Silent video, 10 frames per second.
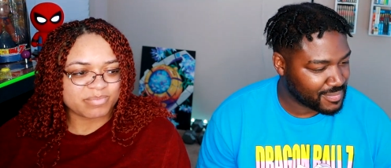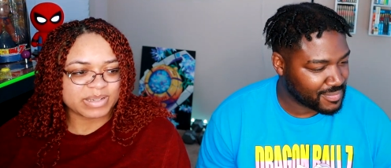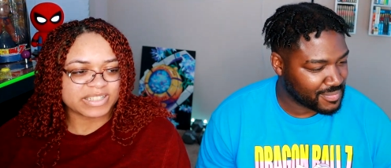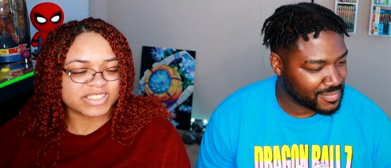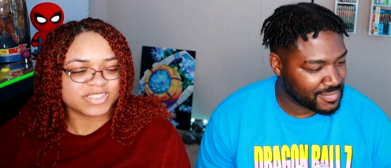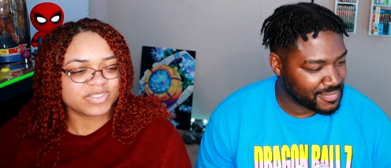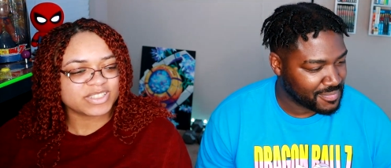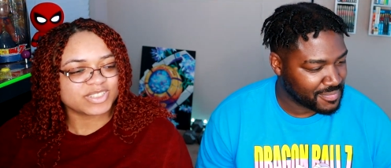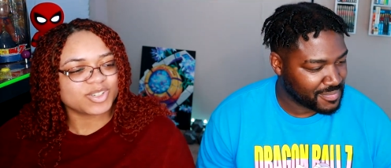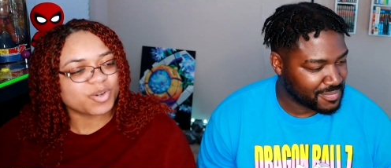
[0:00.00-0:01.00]
Speaker 1: But his
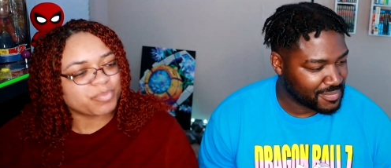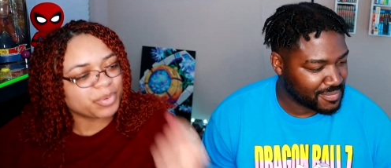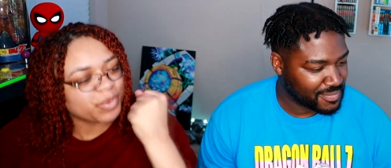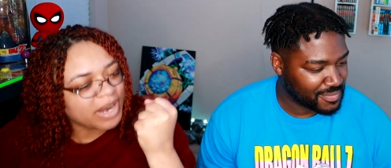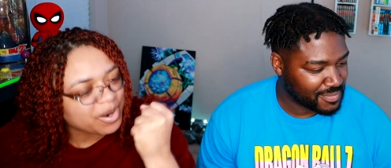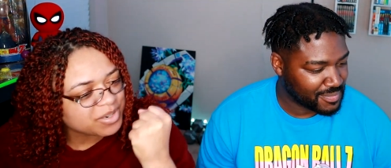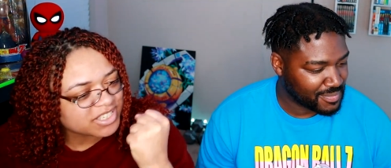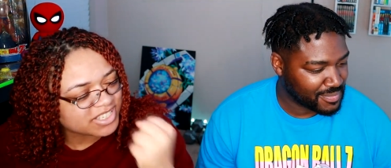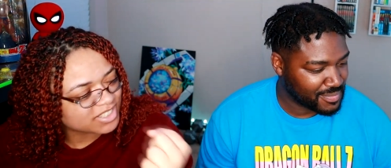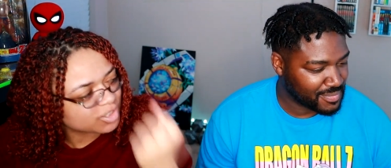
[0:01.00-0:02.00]
physical
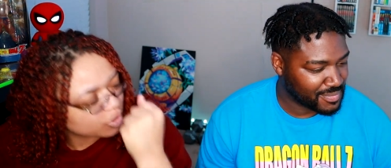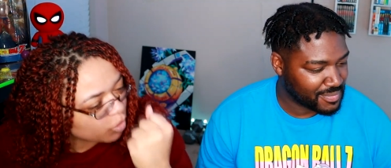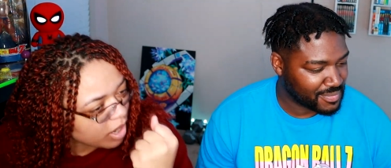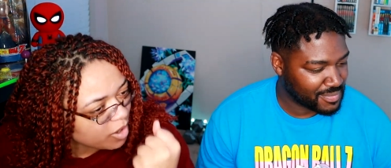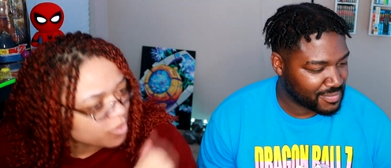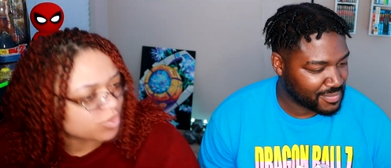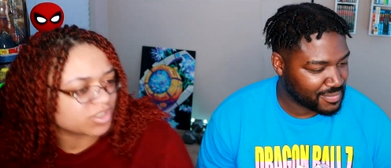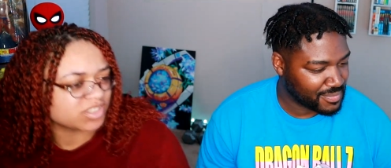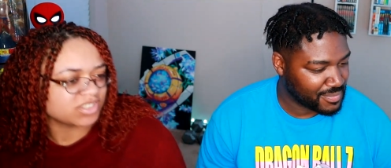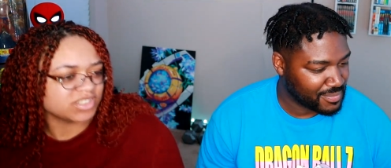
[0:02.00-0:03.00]
prowess is strong.